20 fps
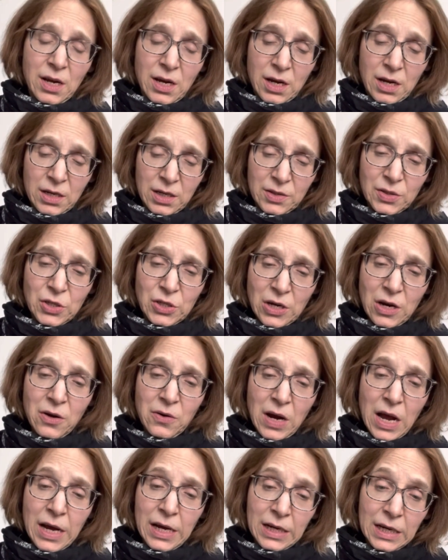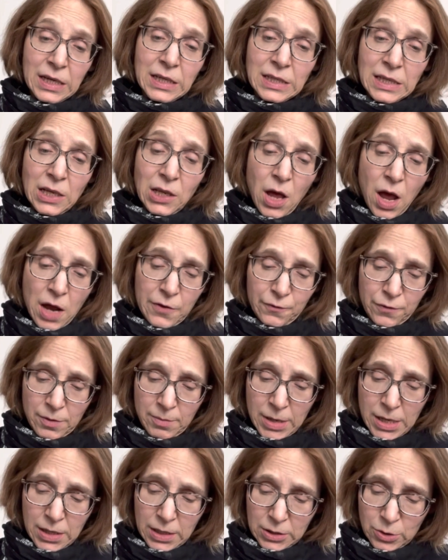Uh, so uh, it's a lot for
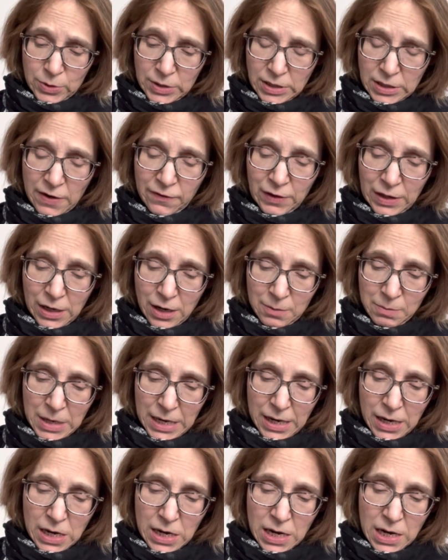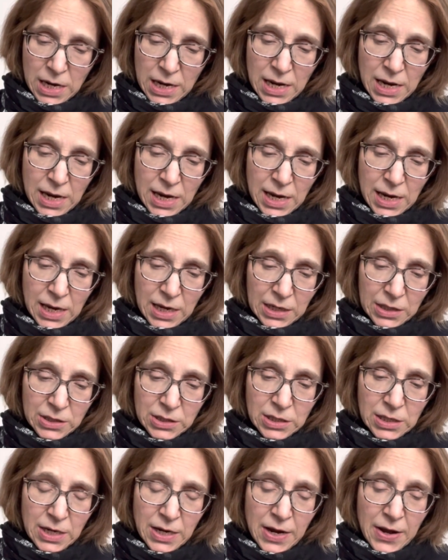me. This was definitely on my high
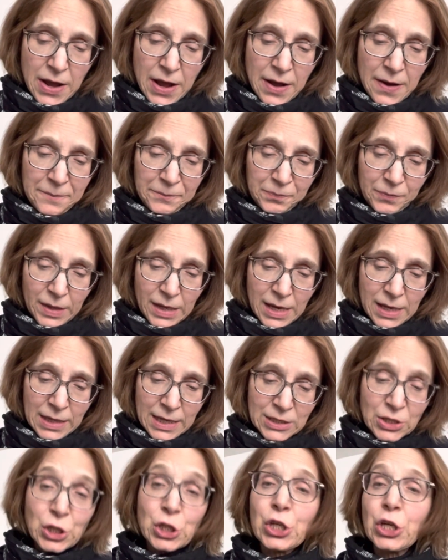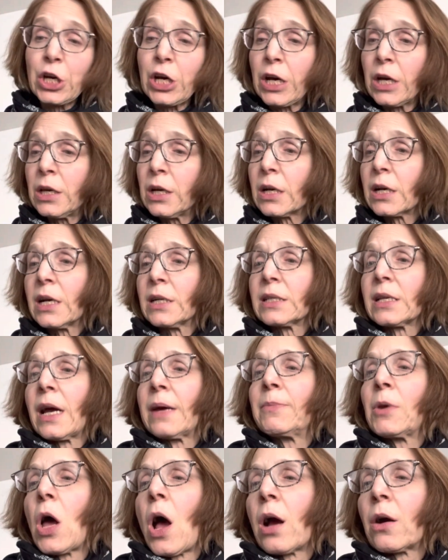end. Um, and that's good because
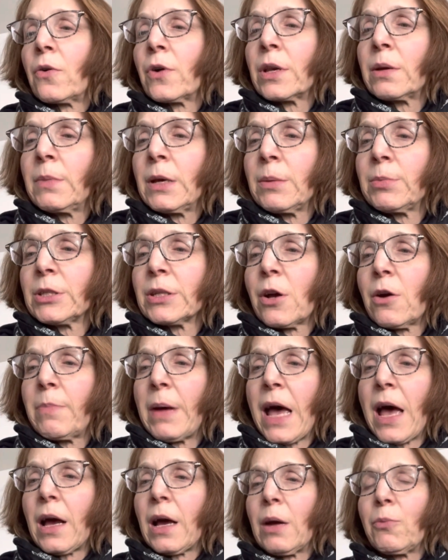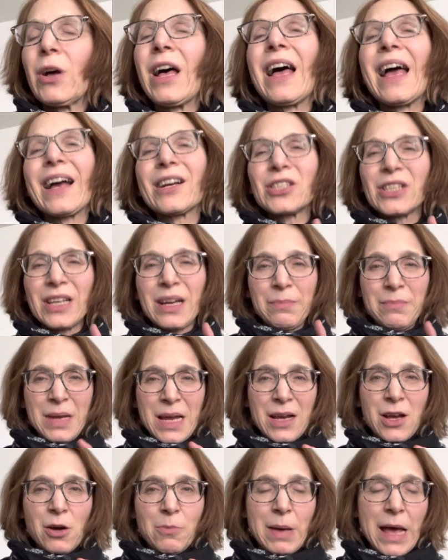I'm not going to be able to go back. Well, actually, I may
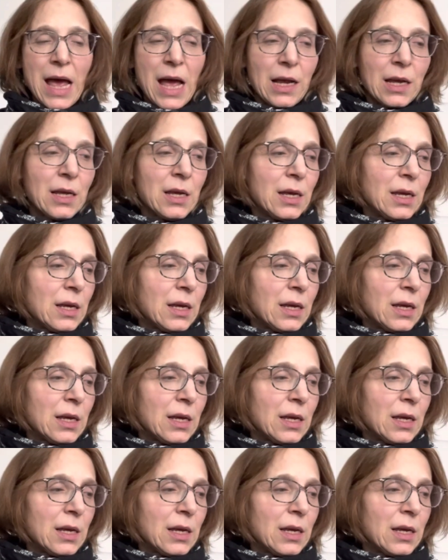go back.